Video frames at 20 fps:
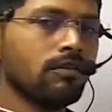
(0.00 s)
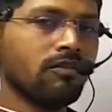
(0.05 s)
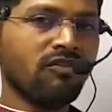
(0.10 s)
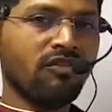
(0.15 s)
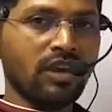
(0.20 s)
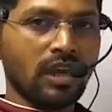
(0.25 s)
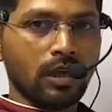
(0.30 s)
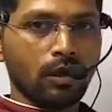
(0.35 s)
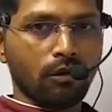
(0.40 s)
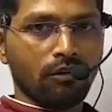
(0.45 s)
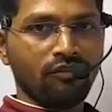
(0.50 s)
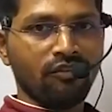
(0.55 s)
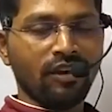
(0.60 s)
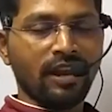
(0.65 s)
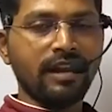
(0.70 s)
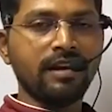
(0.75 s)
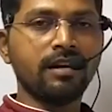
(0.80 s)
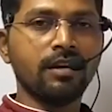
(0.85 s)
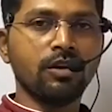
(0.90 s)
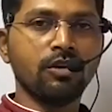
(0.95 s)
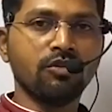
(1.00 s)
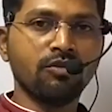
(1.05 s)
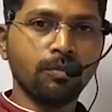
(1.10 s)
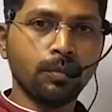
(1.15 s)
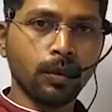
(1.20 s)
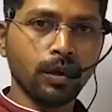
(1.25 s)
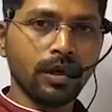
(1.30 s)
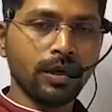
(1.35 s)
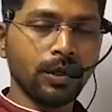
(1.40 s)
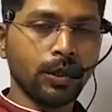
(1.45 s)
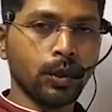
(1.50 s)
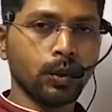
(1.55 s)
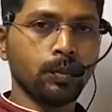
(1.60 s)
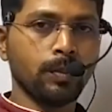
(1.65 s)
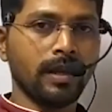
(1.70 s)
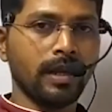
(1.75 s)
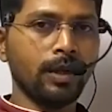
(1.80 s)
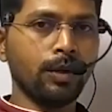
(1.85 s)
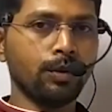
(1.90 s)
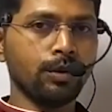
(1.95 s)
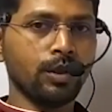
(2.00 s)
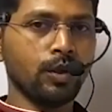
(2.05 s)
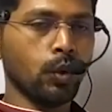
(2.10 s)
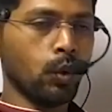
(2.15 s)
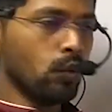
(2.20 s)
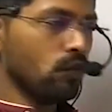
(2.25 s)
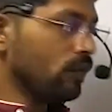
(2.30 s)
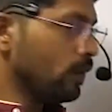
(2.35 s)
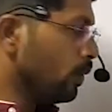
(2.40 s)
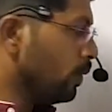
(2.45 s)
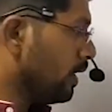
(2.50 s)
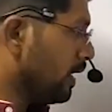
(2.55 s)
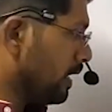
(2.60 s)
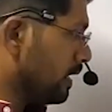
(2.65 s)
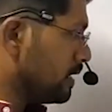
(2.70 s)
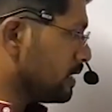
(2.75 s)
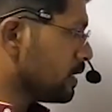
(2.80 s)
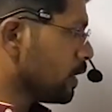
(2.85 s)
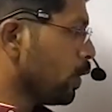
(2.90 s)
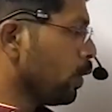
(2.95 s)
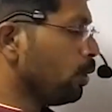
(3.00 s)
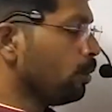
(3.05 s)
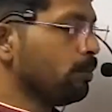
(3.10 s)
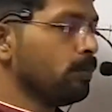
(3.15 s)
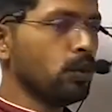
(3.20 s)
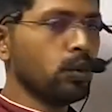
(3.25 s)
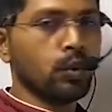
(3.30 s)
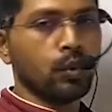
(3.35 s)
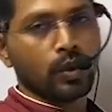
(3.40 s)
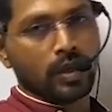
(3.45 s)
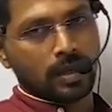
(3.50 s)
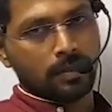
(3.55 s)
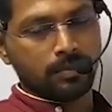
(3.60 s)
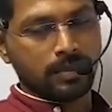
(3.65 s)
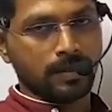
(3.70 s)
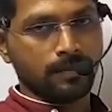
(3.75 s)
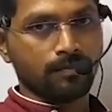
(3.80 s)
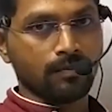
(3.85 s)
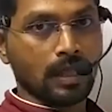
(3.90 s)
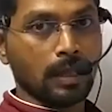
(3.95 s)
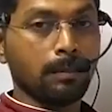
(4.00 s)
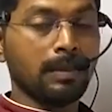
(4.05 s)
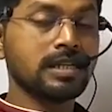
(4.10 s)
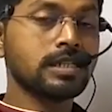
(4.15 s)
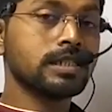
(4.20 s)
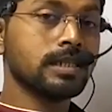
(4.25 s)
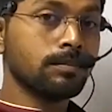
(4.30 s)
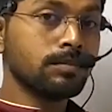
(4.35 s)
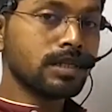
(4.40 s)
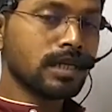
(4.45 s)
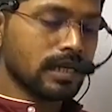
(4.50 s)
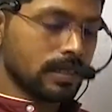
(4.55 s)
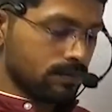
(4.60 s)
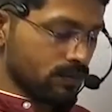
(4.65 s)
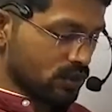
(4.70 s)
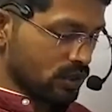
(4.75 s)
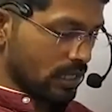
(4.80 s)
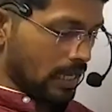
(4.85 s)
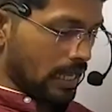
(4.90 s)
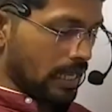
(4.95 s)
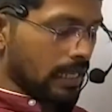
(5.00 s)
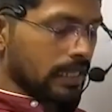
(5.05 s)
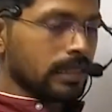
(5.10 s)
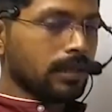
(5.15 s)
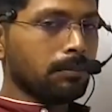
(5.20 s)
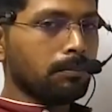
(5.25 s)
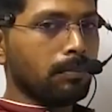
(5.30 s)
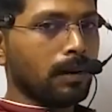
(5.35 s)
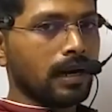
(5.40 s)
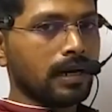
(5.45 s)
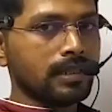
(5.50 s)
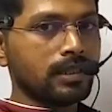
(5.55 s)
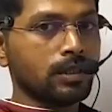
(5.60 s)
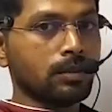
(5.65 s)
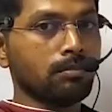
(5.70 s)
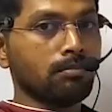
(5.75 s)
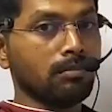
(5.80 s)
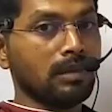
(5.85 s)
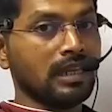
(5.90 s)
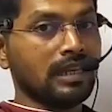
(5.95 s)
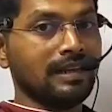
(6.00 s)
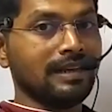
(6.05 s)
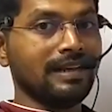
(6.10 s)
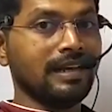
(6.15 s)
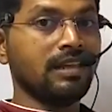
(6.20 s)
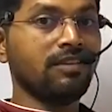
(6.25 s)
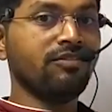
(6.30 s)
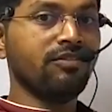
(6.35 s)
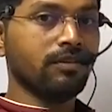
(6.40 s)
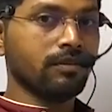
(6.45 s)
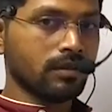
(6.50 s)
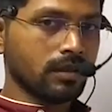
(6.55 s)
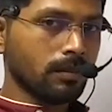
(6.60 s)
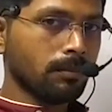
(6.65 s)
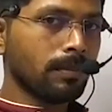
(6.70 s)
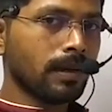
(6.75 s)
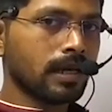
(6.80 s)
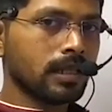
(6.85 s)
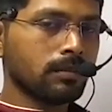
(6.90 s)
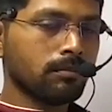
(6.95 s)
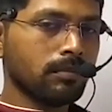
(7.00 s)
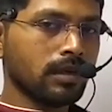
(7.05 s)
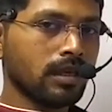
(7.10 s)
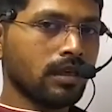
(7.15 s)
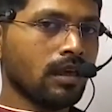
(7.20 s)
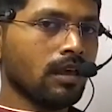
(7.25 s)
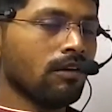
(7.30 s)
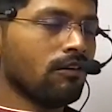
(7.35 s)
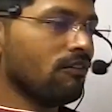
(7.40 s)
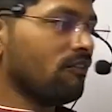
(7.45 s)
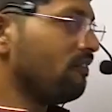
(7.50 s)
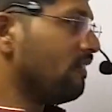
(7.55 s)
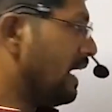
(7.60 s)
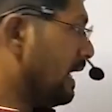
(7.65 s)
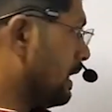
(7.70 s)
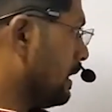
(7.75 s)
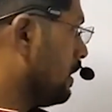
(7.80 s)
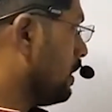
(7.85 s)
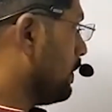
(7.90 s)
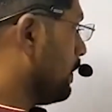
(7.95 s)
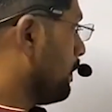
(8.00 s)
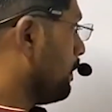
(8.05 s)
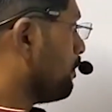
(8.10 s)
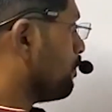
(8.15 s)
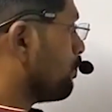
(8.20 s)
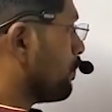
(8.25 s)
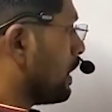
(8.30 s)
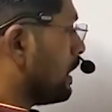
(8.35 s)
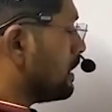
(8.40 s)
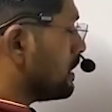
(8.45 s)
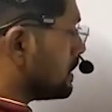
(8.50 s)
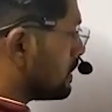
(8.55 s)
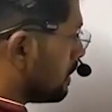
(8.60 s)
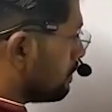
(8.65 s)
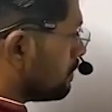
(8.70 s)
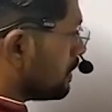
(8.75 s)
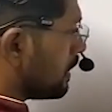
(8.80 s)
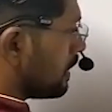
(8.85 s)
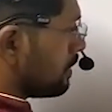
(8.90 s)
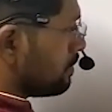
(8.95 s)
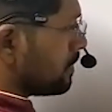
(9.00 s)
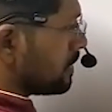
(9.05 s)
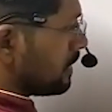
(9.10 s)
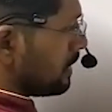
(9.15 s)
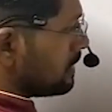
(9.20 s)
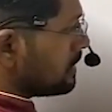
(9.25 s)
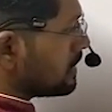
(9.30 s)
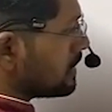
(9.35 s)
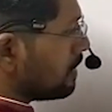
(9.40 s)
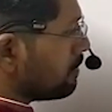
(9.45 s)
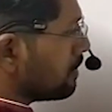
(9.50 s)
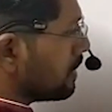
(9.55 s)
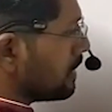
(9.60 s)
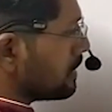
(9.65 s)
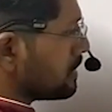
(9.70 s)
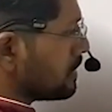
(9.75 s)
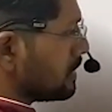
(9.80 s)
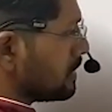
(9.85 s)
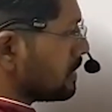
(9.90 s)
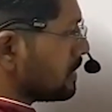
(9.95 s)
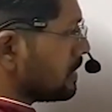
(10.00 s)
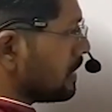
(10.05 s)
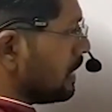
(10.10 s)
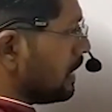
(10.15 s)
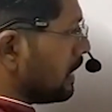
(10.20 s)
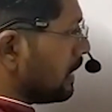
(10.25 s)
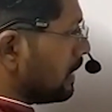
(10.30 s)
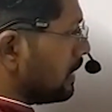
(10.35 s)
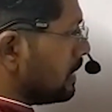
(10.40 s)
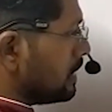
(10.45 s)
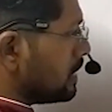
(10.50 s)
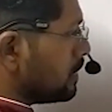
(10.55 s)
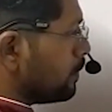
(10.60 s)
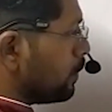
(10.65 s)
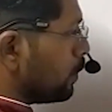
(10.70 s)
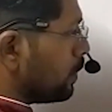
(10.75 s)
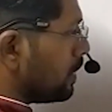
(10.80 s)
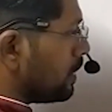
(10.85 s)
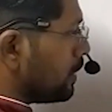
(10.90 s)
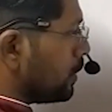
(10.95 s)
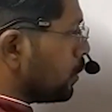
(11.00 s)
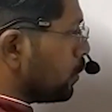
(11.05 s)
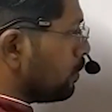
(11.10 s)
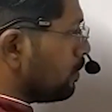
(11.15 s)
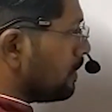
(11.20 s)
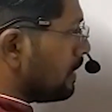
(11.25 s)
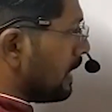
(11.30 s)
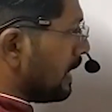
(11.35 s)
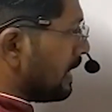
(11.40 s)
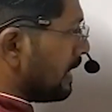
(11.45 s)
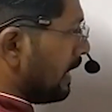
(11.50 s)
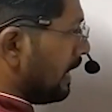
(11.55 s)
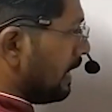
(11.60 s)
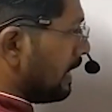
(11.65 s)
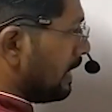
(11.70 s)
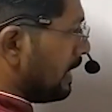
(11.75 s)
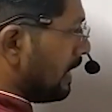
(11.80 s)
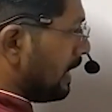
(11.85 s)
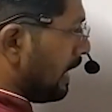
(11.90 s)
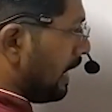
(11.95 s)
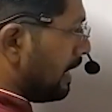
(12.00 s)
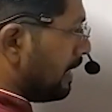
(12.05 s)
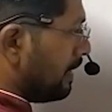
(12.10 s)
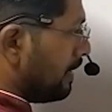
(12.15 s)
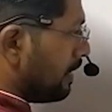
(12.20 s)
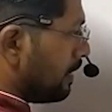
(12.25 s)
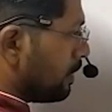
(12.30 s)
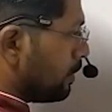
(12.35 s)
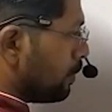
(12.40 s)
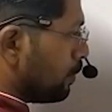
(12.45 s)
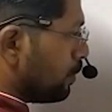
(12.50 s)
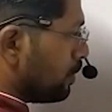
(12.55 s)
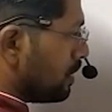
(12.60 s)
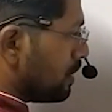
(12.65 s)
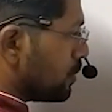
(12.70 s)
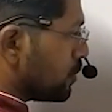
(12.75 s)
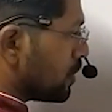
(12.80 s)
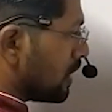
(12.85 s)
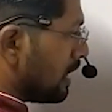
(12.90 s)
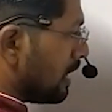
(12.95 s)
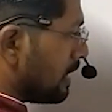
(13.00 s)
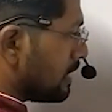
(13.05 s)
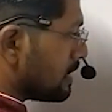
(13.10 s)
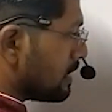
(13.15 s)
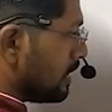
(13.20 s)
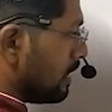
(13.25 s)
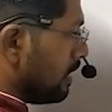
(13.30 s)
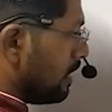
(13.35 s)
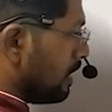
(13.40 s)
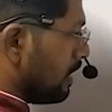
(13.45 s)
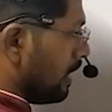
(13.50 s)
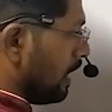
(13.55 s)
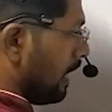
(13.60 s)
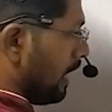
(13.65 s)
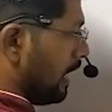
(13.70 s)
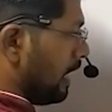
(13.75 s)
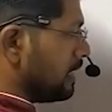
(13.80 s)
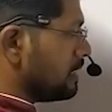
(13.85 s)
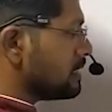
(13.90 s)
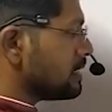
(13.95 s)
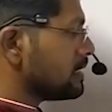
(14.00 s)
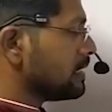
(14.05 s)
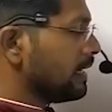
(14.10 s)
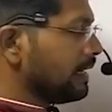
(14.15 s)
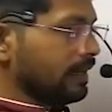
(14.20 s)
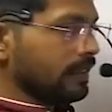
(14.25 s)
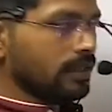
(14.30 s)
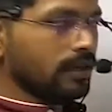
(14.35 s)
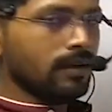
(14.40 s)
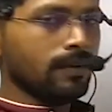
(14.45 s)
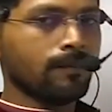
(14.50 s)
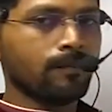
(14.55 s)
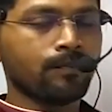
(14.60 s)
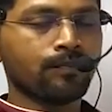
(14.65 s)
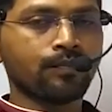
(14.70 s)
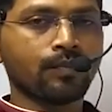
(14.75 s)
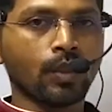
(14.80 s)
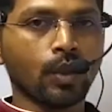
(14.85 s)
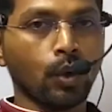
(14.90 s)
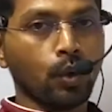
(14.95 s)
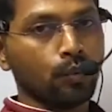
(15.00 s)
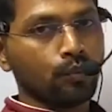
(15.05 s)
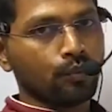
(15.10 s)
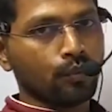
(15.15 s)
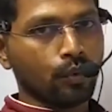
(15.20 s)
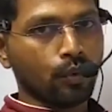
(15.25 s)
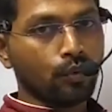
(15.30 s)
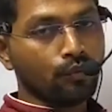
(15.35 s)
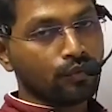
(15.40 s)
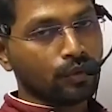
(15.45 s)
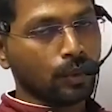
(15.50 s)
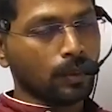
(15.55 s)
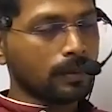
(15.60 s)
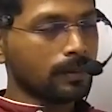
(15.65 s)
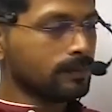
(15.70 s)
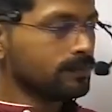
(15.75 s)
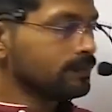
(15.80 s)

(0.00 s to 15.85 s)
way of entry of pollen tube into the ovule is porogamy, but sometimes the path may differ, the path may vary. Sometimes, in some cases, this pollen tube directly enter through the chalaza inside the ovule.